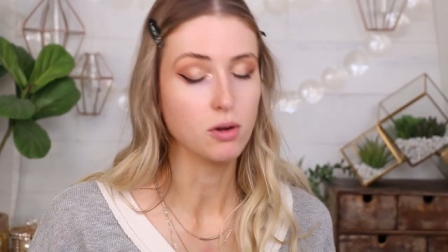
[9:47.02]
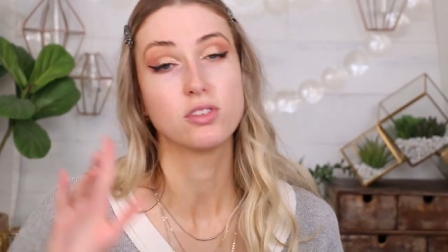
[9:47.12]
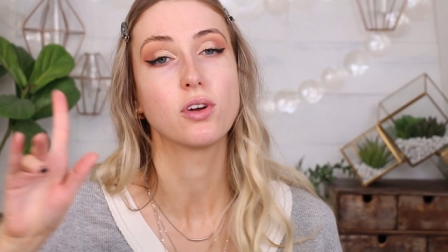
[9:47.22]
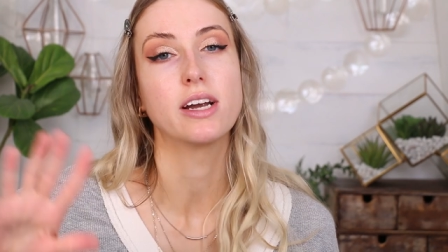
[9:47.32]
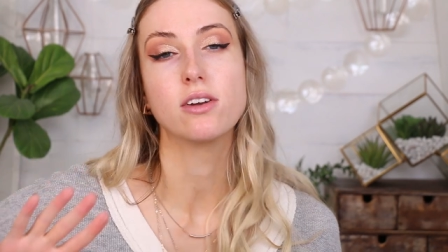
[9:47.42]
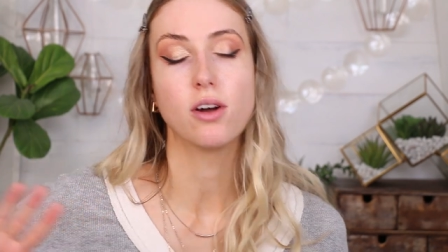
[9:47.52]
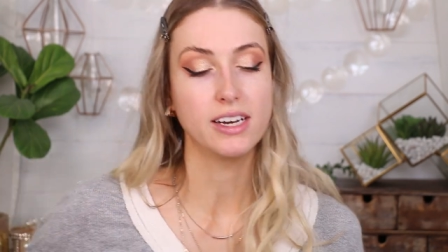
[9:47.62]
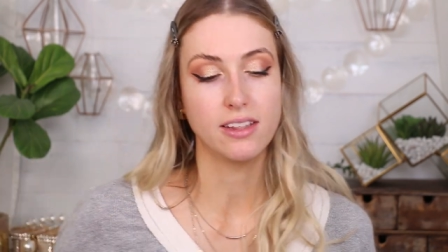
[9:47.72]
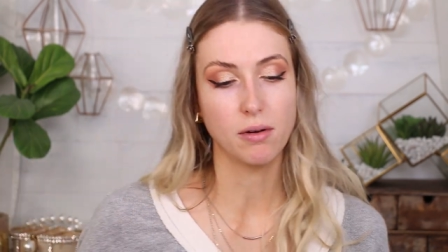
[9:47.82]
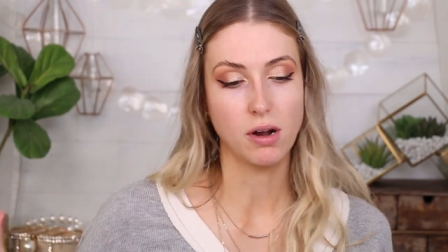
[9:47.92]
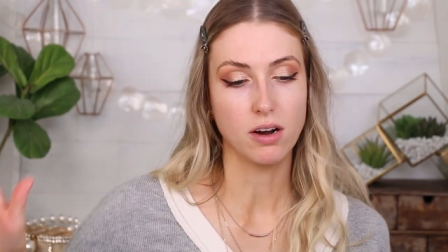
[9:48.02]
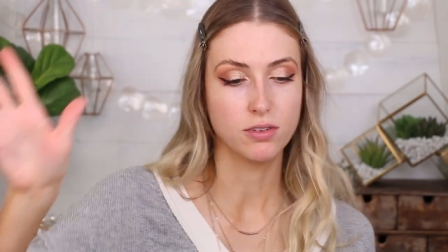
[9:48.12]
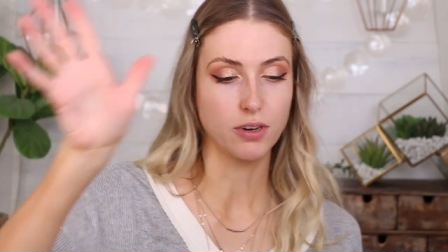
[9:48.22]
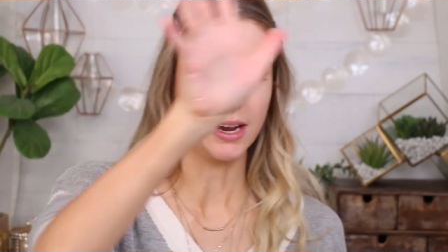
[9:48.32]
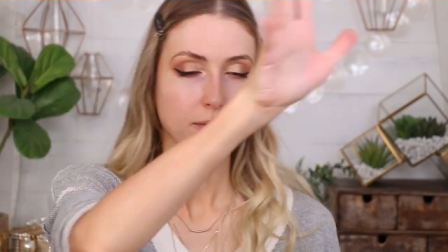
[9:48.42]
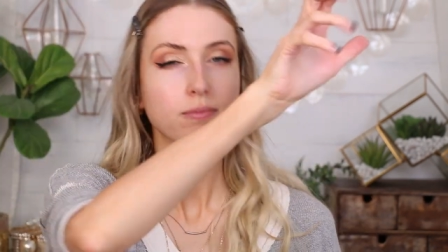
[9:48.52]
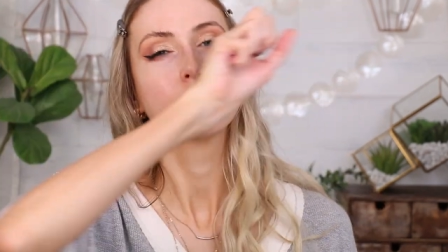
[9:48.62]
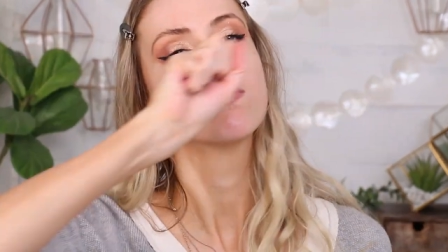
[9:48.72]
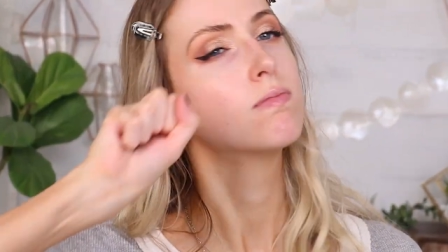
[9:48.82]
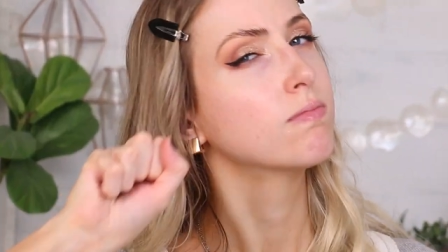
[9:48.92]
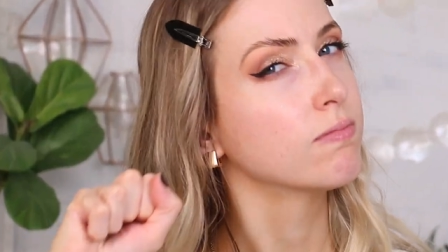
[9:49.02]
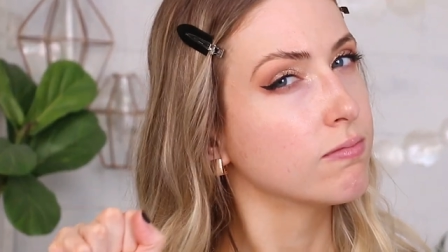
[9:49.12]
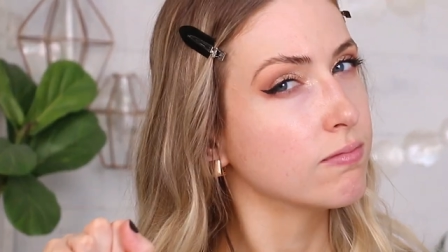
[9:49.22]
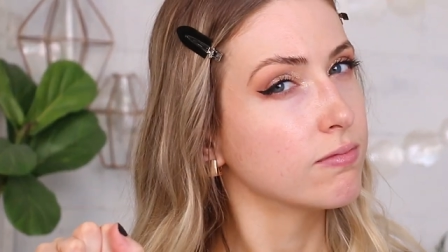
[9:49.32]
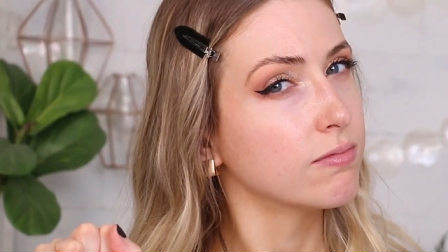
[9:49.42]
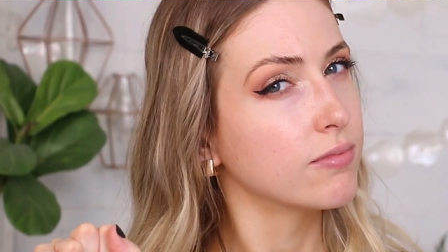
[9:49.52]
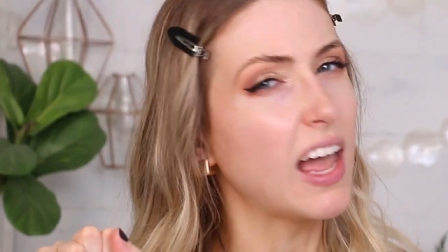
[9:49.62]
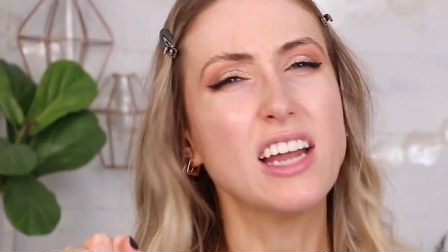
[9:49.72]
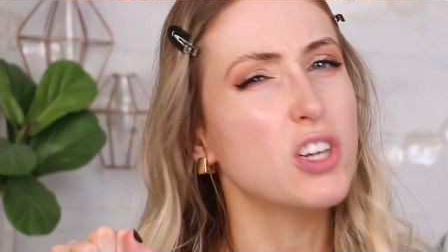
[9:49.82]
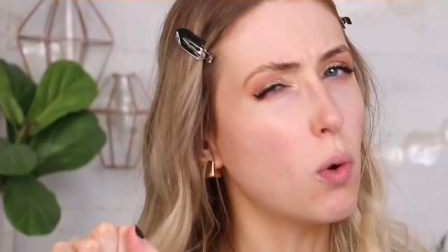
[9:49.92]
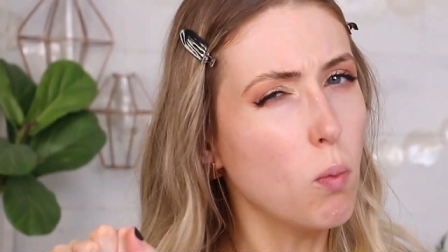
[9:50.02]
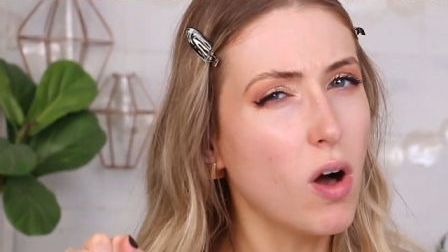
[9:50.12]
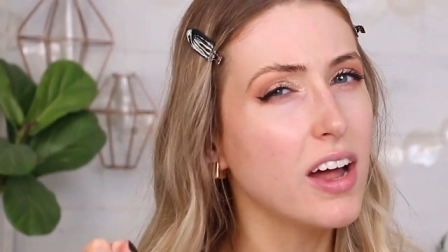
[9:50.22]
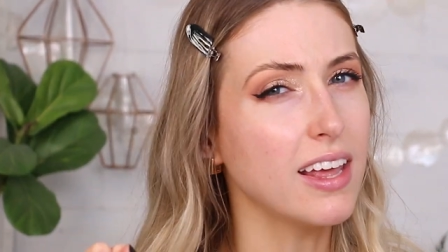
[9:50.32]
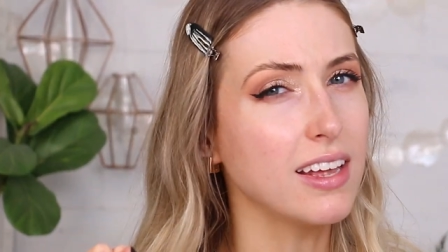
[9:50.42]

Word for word: Oh, sorry, no, I did that wrong, sorry. I don't want